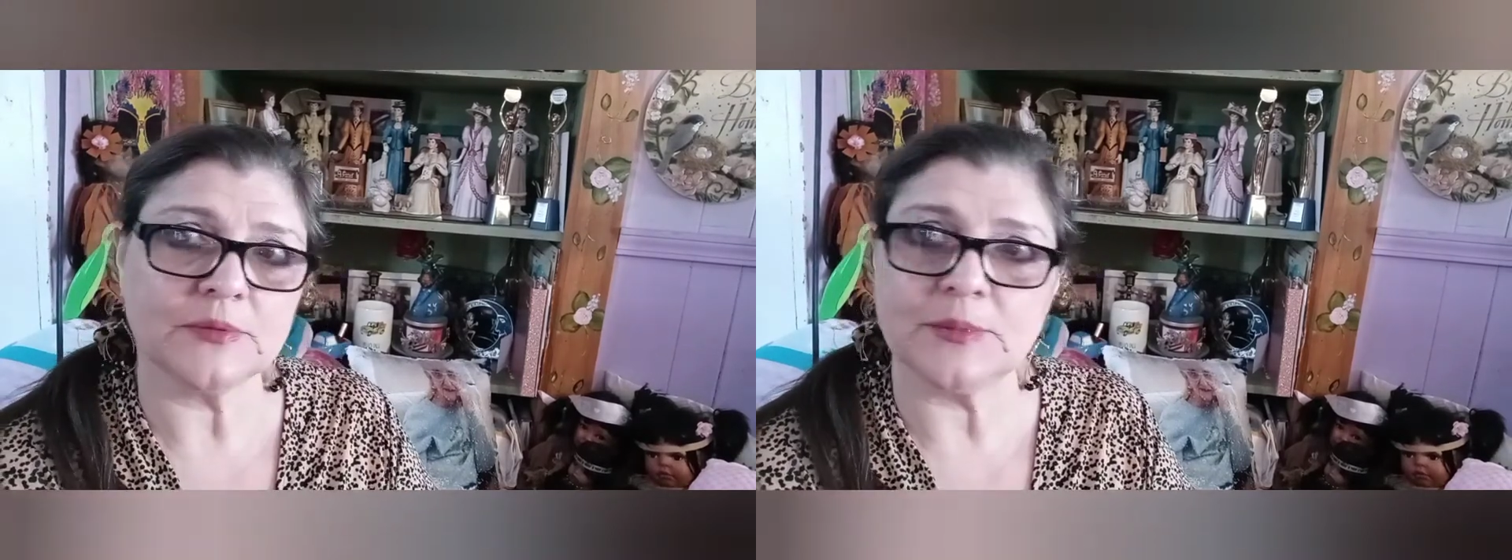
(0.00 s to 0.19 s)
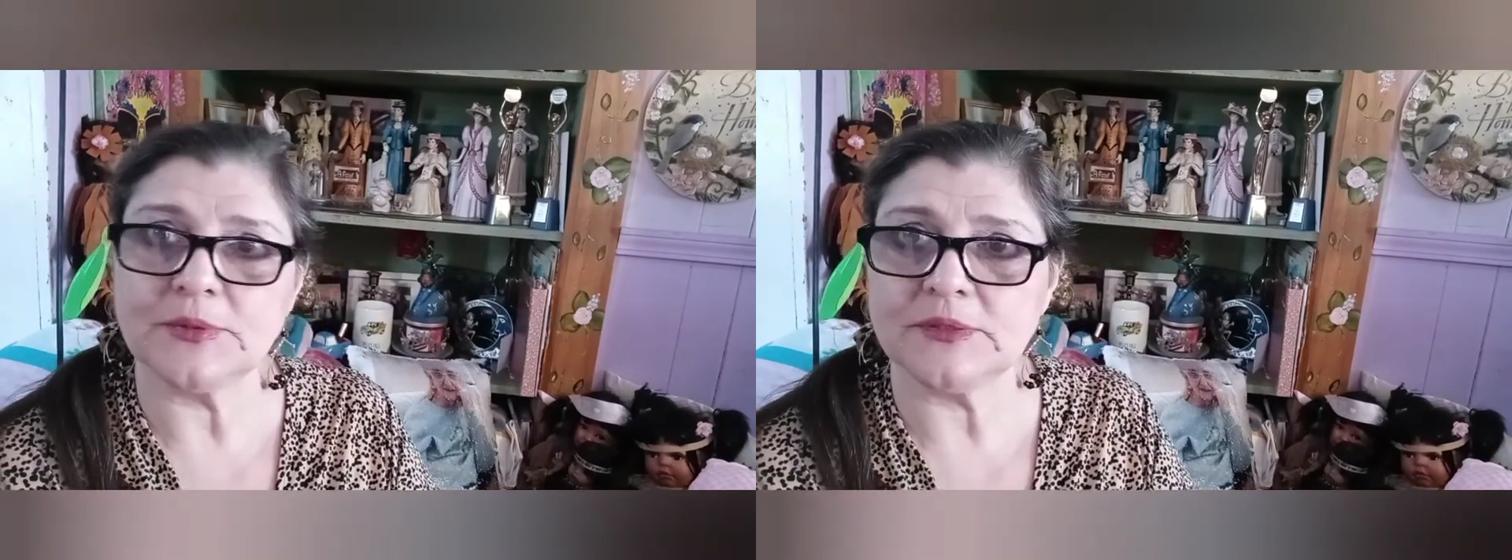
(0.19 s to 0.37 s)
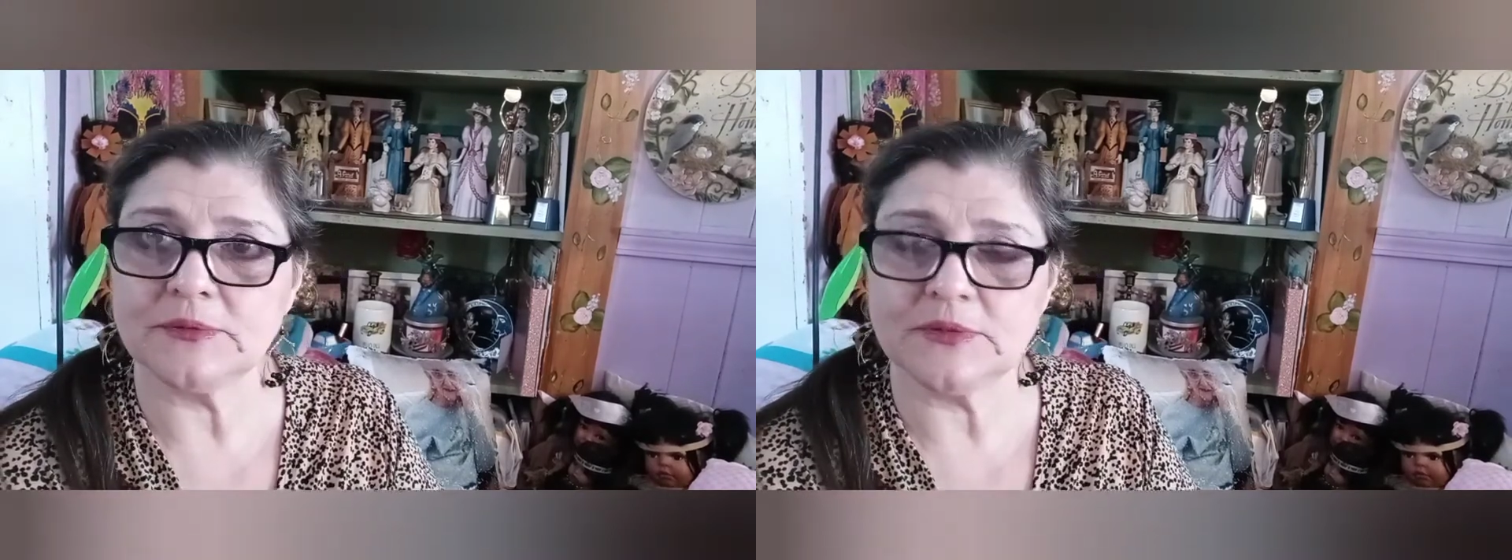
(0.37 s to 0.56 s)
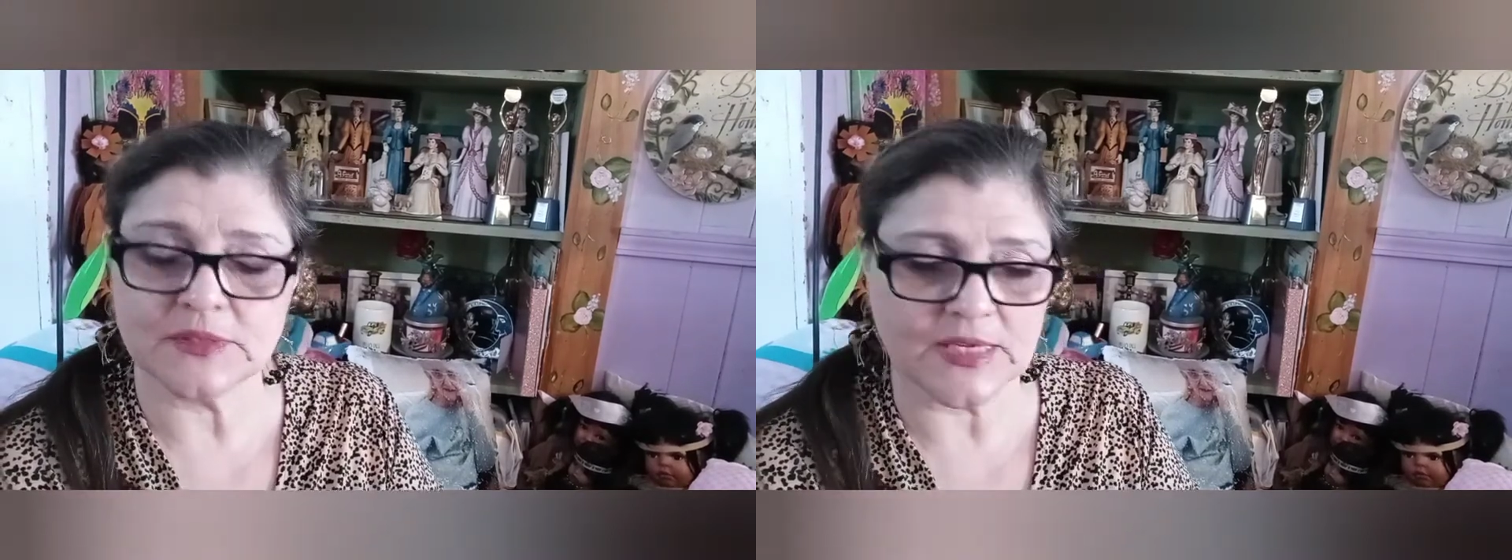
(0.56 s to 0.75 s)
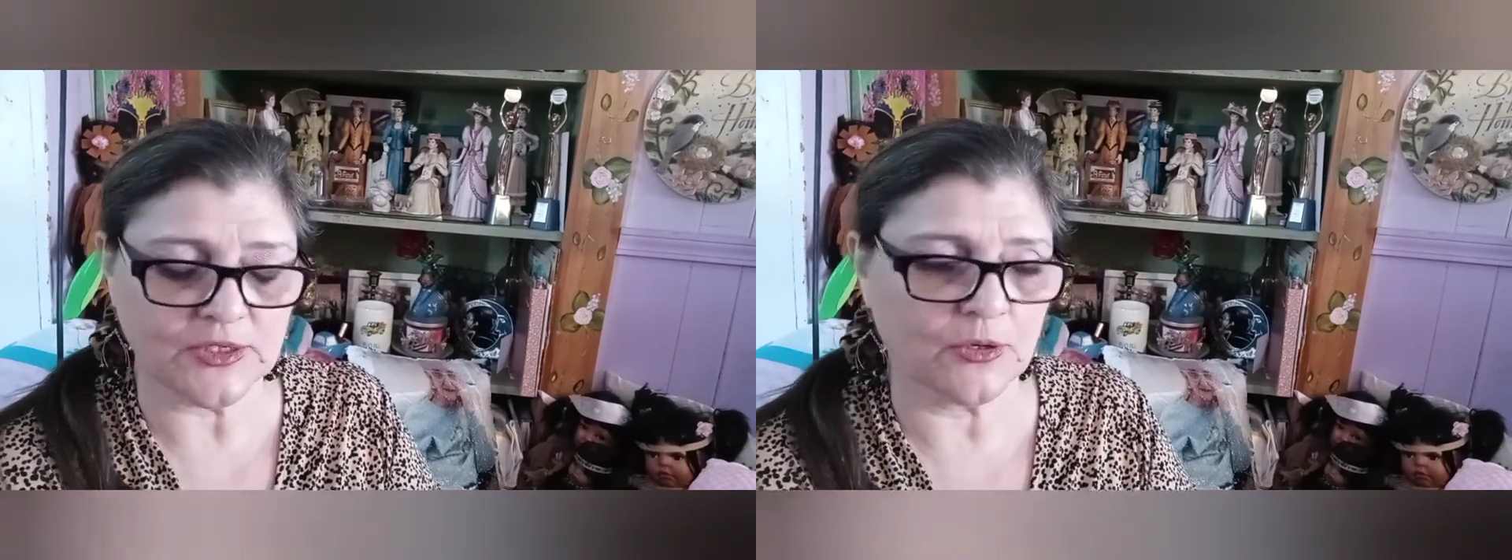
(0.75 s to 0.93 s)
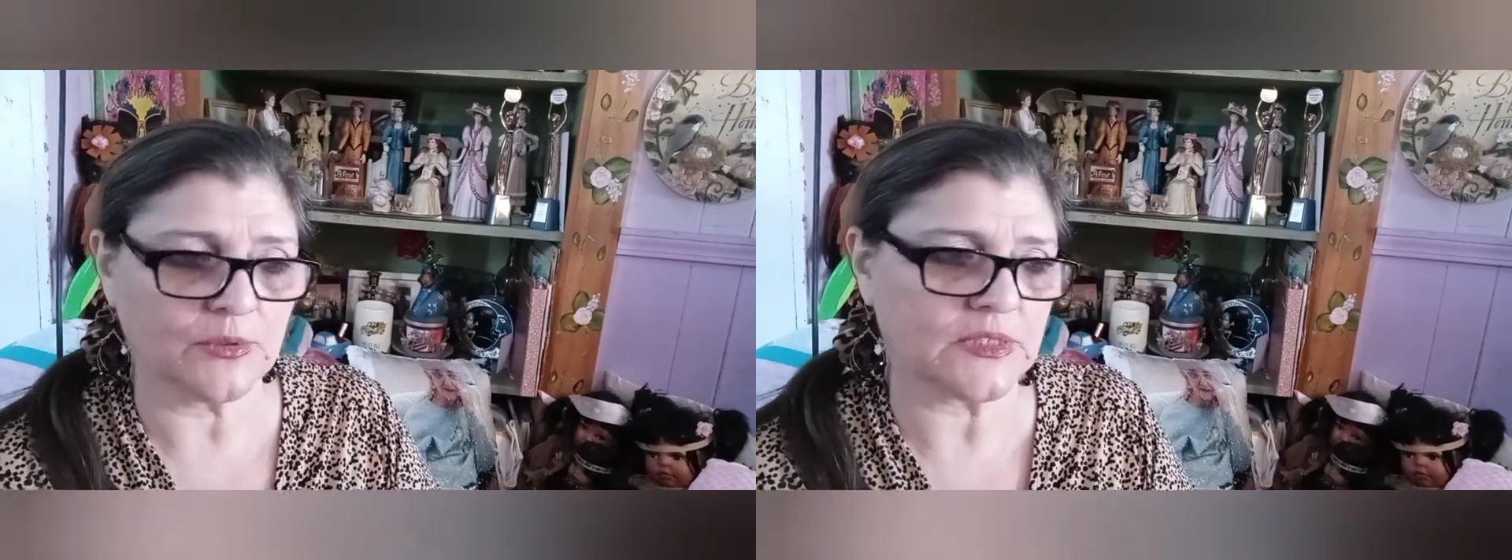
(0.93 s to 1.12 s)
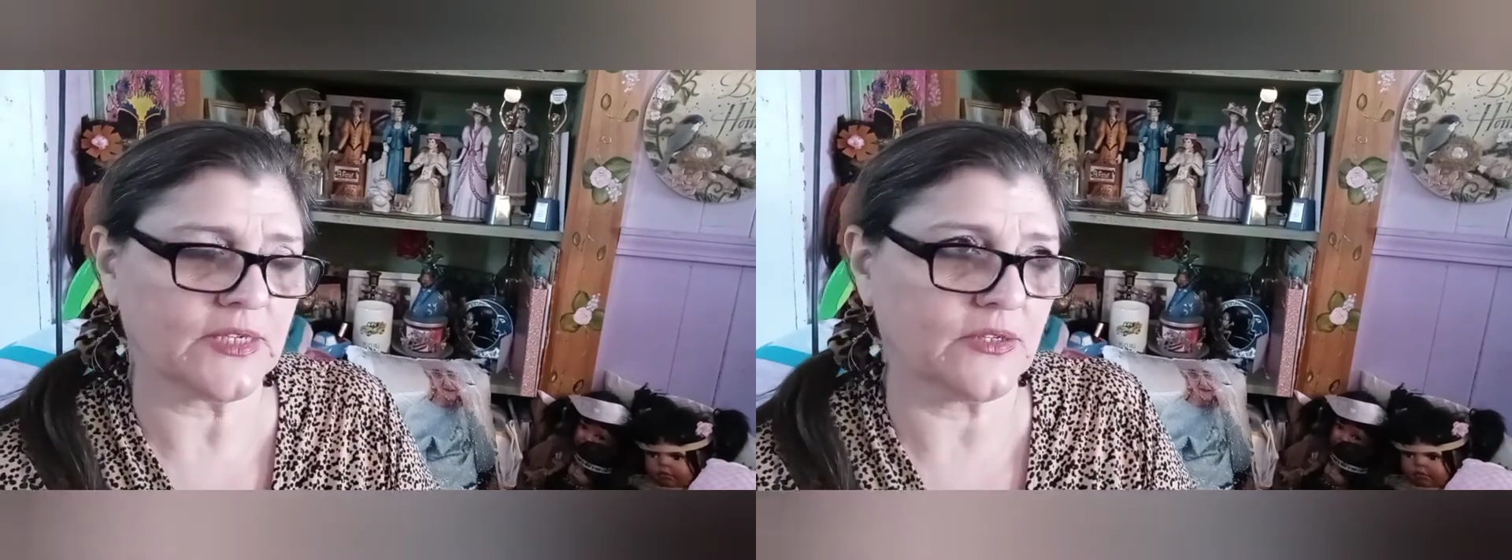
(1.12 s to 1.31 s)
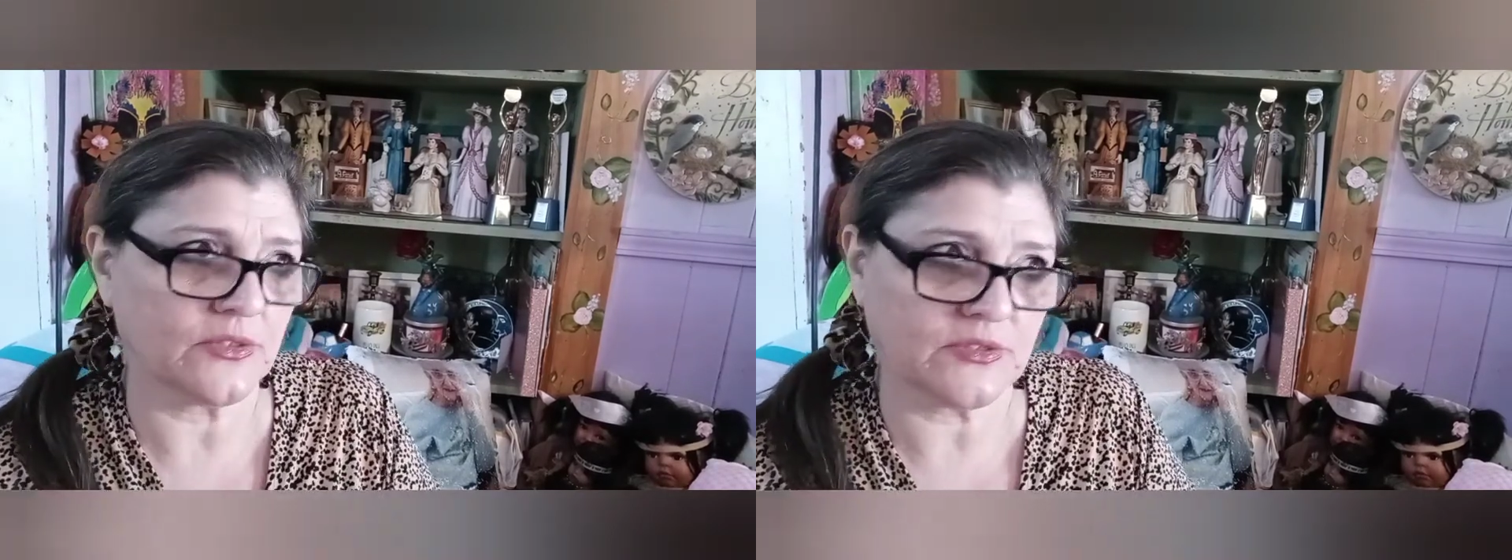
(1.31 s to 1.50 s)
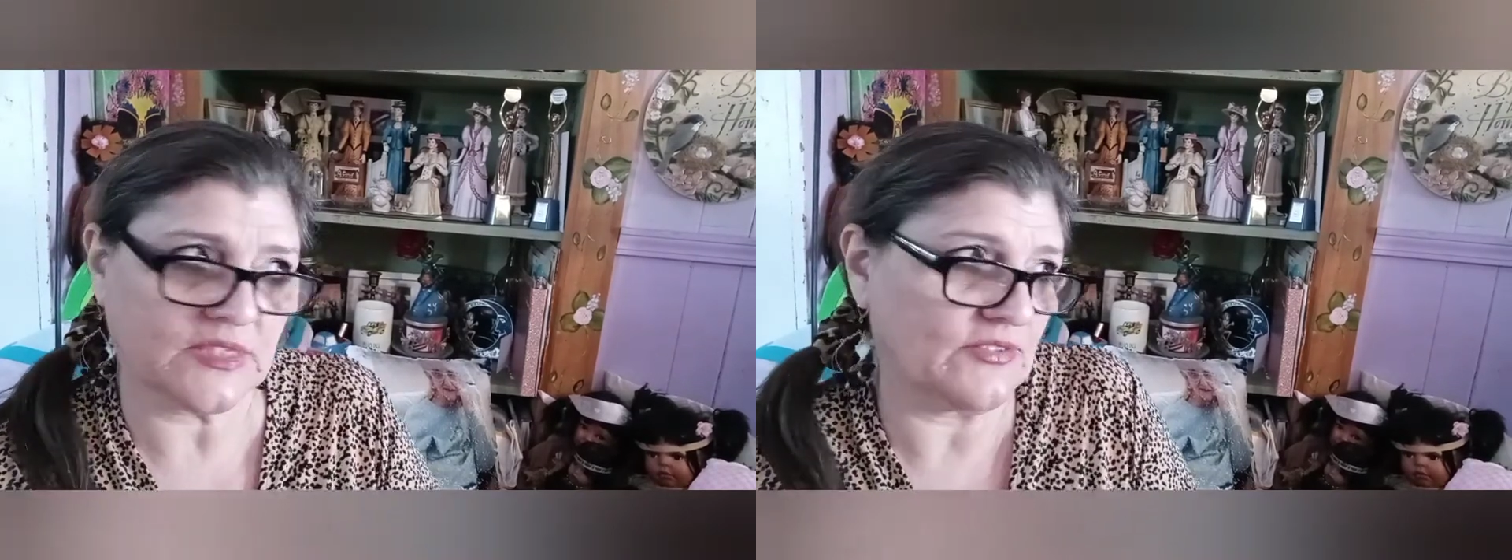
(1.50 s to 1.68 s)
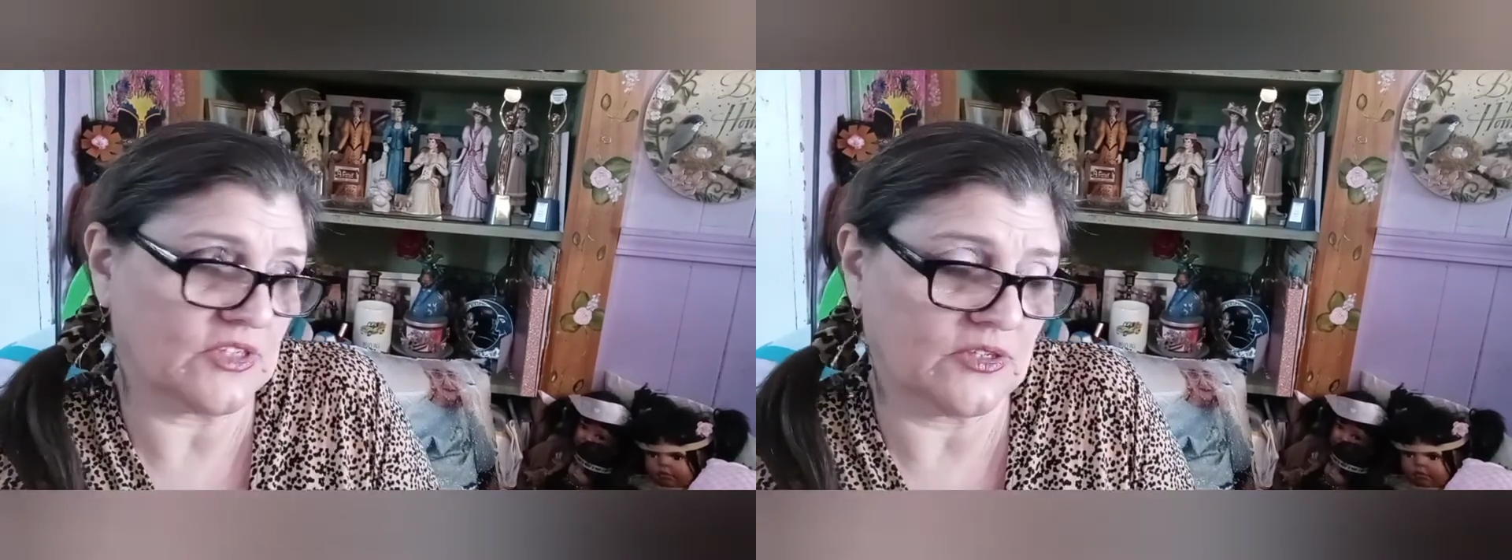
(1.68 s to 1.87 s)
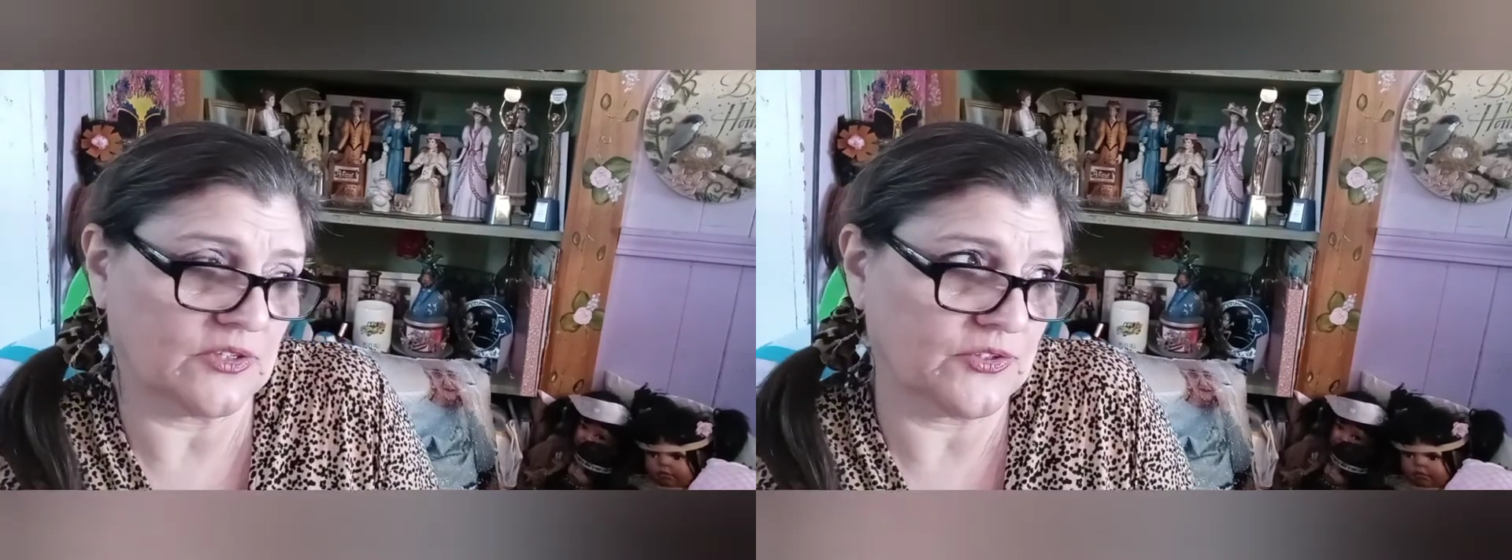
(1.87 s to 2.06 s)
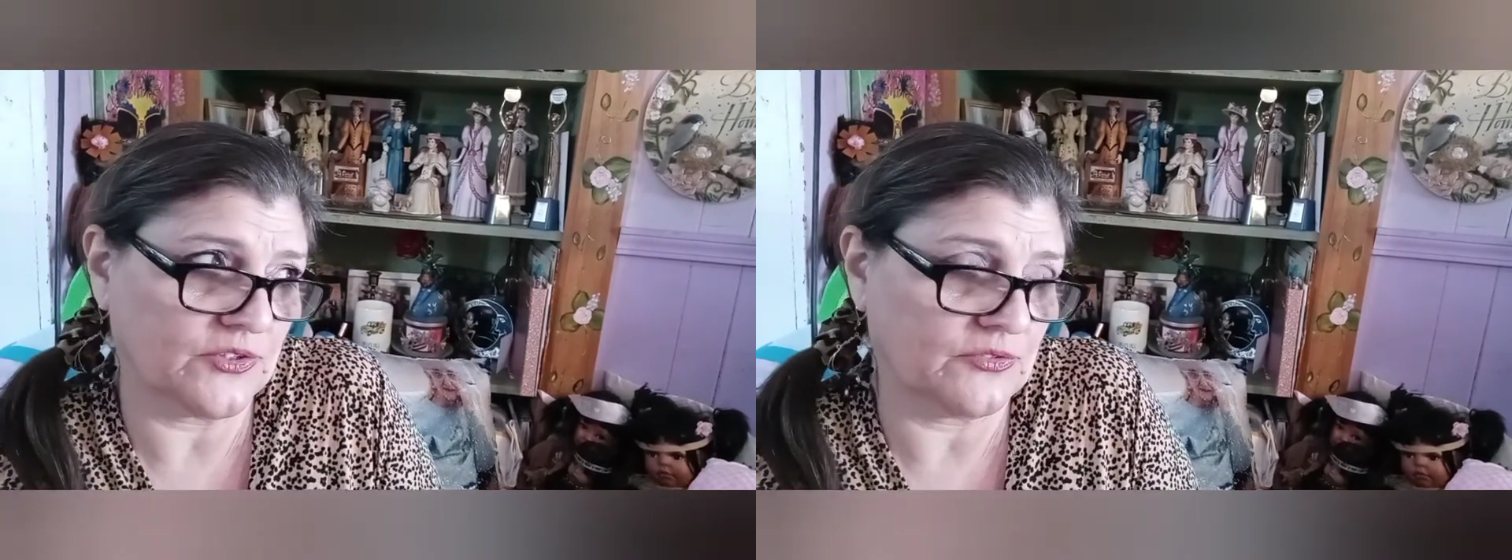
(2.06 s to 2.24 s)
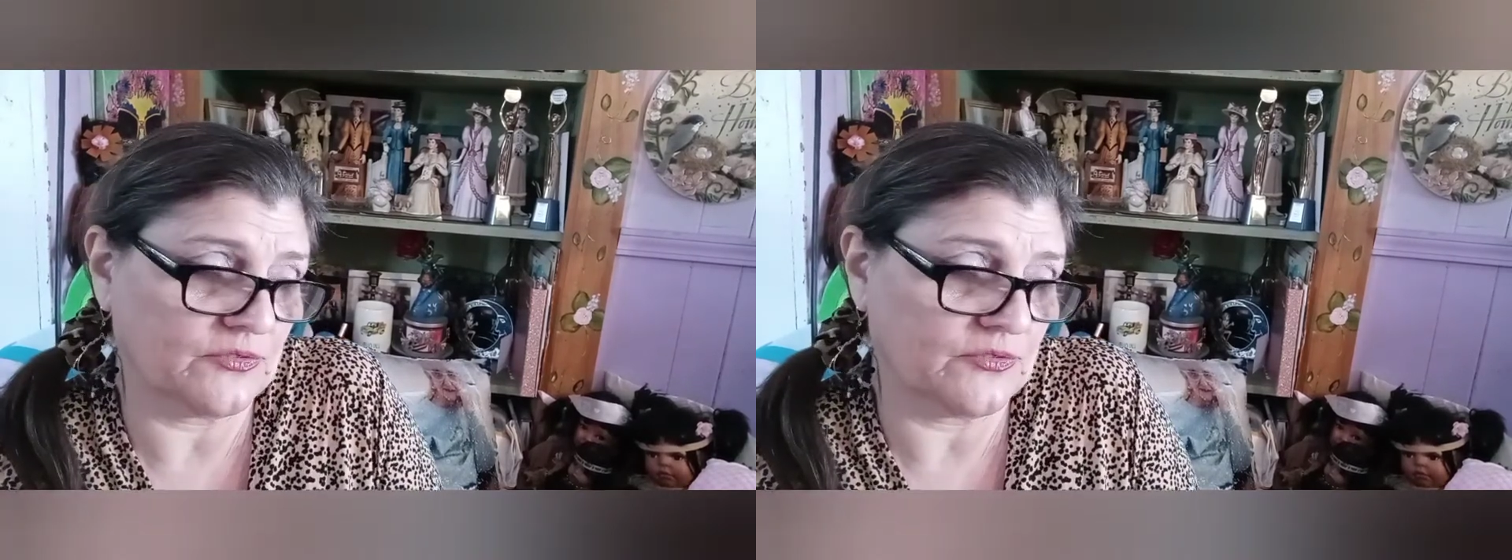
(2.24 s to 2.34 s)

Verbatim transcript: when i went I know it was like her 700